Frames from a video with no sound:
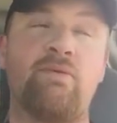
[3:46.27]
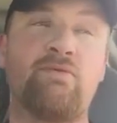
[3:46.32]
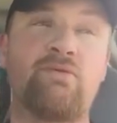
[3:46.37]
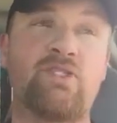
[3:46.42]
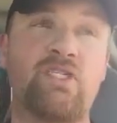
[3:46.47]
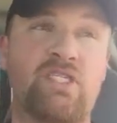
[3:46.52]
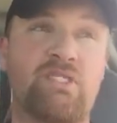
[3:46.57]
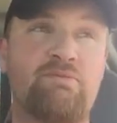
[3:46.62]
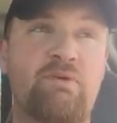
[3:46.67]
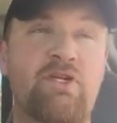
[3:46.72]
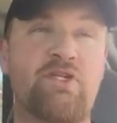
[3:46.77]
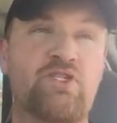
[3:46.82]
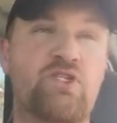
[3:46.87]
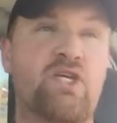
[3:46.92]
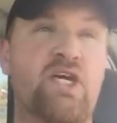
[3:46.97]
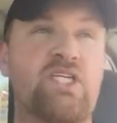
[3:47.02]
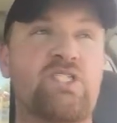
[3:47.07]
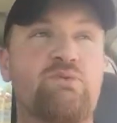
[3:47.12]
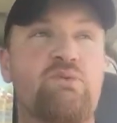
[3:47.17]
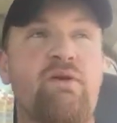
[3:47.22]
He was the
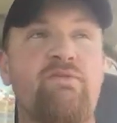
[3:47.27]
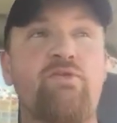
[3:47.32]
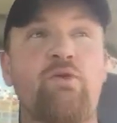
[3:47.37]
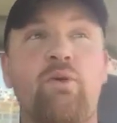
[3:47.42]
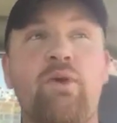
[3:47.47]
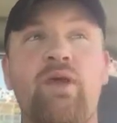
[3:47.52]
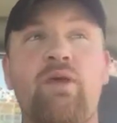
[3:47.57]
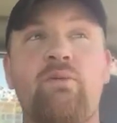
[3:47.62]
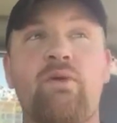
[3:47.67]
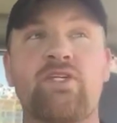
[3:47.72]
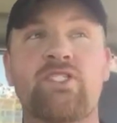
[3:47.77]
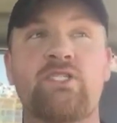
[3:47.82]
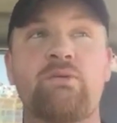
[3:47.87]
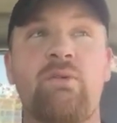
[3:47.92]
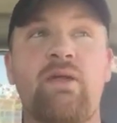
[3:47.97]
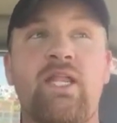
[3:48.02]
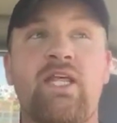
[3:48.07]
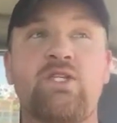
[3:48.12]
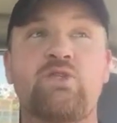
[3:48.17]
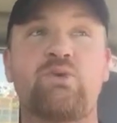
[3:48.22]
special guest referee at
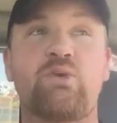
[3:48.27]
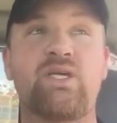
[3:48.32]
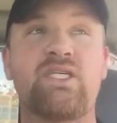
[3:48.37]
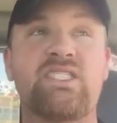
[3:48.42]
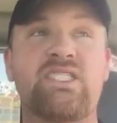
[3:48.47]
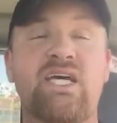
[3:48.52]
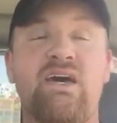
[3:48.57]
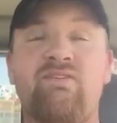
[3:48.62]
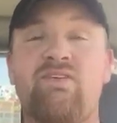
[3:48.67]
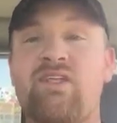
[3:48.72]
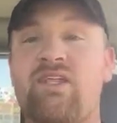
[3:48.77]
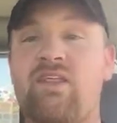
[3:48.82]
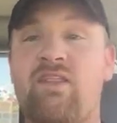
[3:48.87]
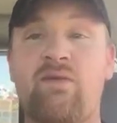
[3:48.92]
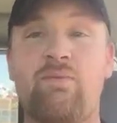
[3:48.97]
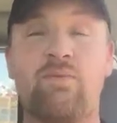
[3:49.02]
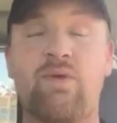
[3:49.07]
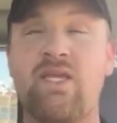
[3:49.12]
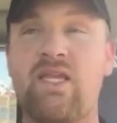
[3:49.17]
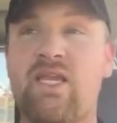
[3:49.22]
WrestleMania 27,
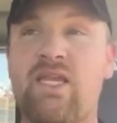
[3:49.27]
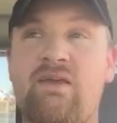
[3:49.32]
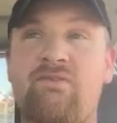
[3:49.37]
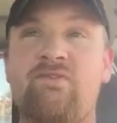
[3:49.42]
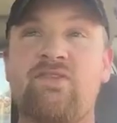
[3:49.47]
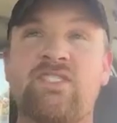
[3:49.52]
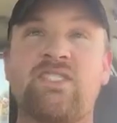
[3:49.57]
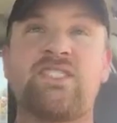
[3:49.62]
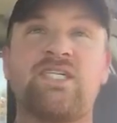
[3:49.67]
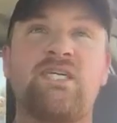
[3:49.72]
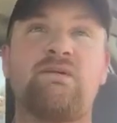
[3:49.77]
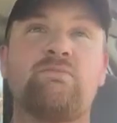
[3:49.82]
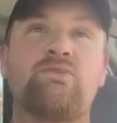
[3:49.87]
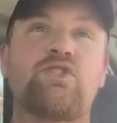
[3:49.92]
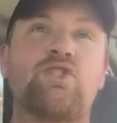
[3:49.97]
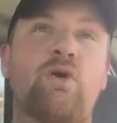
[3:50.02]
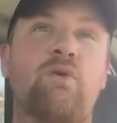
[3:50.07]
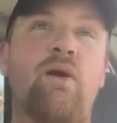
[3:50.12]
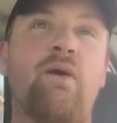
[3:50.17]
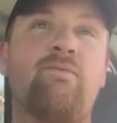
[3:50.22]
and then we didn't even see him
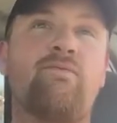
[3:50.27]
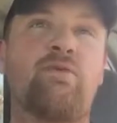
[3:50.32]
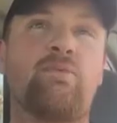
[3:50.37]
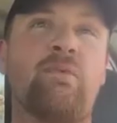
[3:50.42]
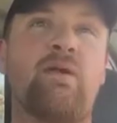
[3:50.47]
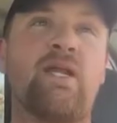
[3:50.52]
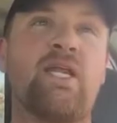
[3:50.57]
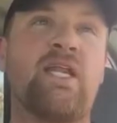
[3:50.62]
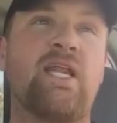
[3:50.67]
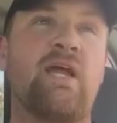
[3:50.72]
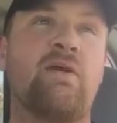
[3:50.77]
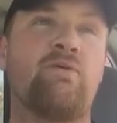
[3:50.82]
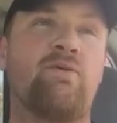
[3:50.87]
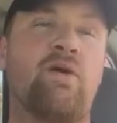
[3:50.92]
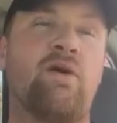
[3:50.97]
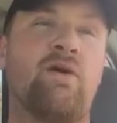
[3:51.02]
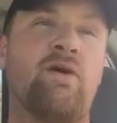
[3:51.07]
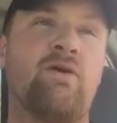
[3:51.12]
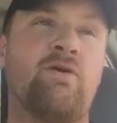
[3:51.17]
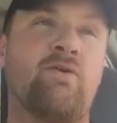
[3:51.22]
show up for Monday Night
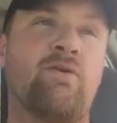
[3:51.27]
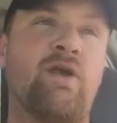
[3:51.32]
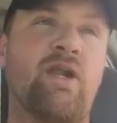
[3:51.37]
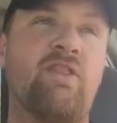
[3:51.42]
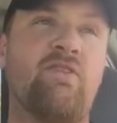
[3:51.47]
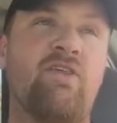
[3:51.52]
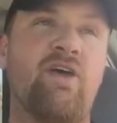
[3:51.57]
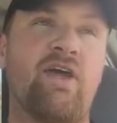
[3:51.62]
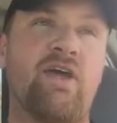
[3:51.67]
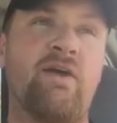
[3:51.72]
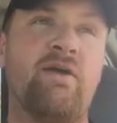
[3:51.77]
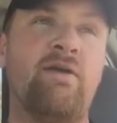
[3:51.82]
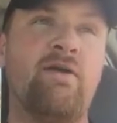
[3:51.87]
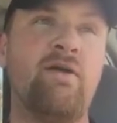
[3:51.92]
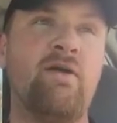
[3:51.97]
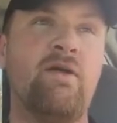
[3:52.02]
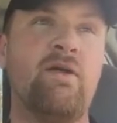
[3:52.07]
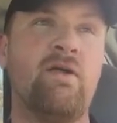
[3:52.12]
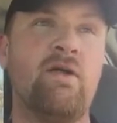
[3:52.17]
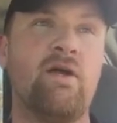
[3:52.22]
Raw or anything
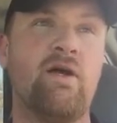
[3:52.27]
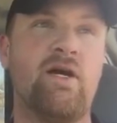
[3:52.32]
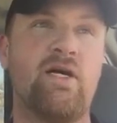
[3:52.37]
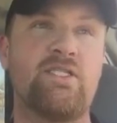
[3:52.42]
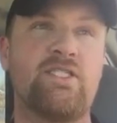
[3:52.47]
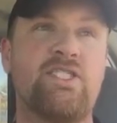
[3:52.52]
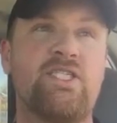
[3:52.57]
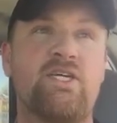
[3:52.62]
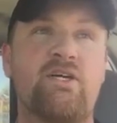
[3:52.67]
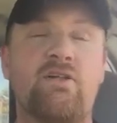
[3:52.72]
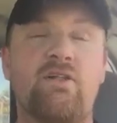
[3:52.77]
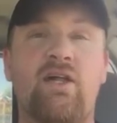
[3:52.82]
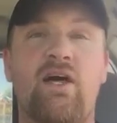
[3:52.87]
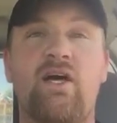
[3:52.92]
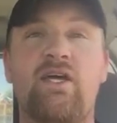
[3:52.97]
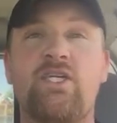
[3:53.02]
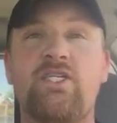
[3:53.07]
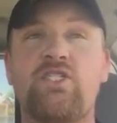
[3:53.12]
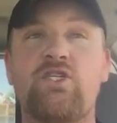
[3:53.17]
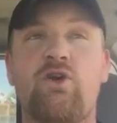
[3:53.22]
until
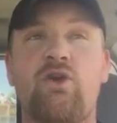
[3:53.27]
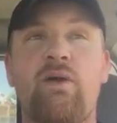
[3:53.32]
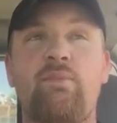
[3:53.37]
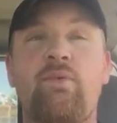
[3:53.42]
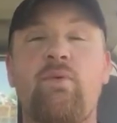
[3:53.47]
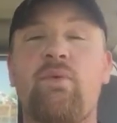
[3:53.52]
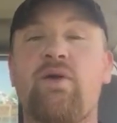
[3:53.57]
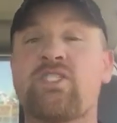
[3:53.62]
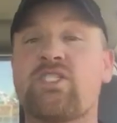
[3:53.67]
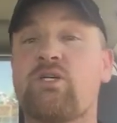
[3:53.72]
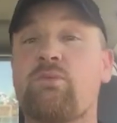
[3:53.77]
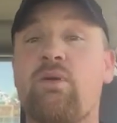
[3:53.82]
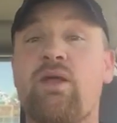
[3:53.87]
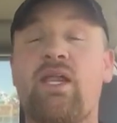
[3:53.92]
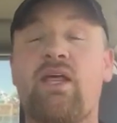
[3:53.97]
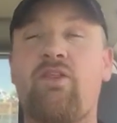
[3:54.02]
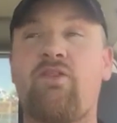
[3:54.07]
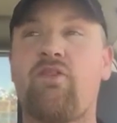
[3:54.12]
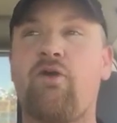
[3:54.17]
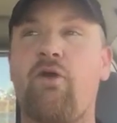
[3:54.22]
uh, he showed up at
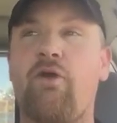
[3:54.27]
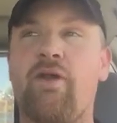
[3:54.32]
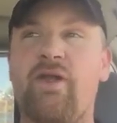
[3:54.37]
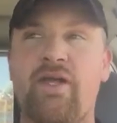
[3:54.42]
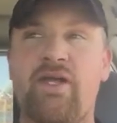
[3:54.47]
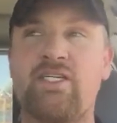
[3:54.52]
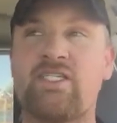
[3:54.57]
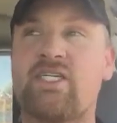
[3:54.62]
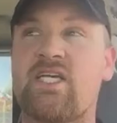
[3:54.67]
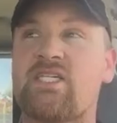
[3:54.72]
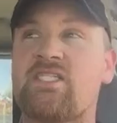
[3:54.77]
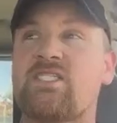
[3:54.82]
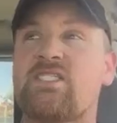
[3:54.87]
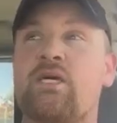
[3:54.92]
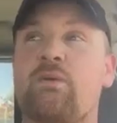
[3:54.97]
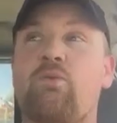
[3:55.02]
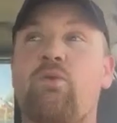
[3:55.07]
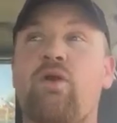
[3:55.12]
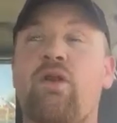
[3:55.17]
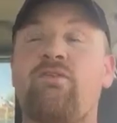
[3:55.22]
WrestleMania 30 as a,
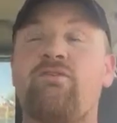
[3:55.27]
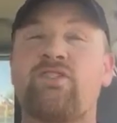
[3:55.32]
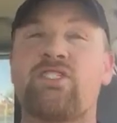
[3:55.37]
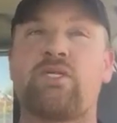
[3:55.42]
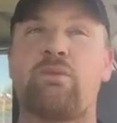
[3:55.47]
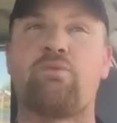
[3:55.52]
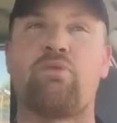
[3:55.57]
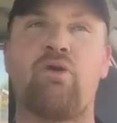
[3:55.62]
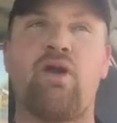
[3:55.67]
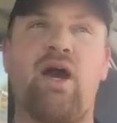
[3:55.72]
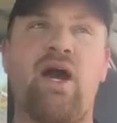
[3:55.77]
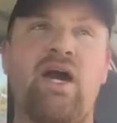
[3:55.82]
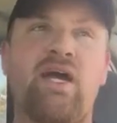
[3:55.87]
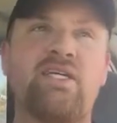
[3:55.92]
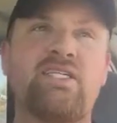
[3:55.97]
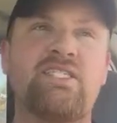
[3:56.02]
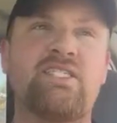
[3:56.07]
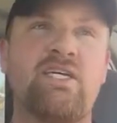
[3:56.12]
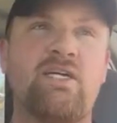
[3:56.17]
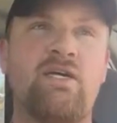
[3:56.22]
somewhat of a
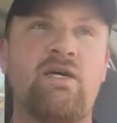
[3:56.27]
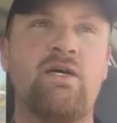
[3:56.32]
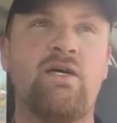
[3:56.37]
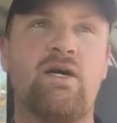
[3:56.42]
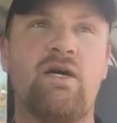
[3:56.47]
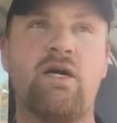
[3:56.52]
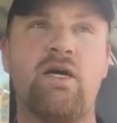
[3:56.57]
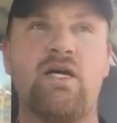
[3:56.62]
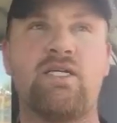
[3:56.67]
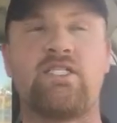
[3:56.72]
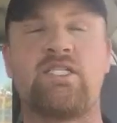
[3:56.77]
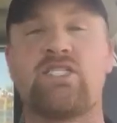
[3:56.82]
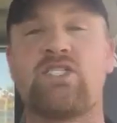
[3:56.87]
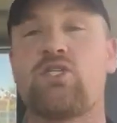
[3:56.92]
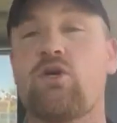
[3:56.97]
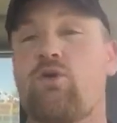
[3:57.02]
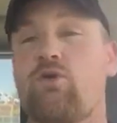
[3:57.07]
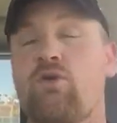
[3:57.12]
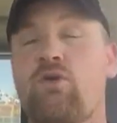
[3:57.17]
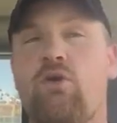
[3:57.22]
surprise uh, to
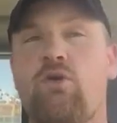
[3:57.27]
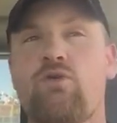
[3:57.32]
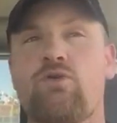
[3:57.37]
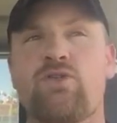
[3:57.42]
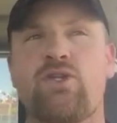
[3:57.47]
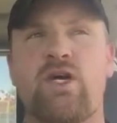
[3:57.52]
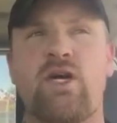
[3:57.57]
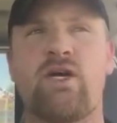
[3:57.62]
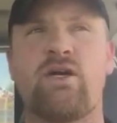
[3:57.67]
Stone Cold.